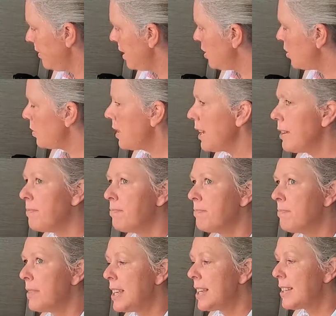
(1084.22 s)
It's okay.
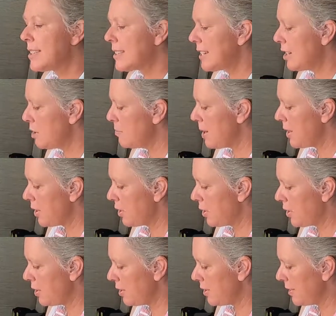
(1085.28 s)
He got scared by the
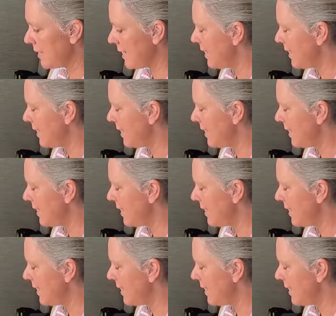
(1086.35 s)
curtain.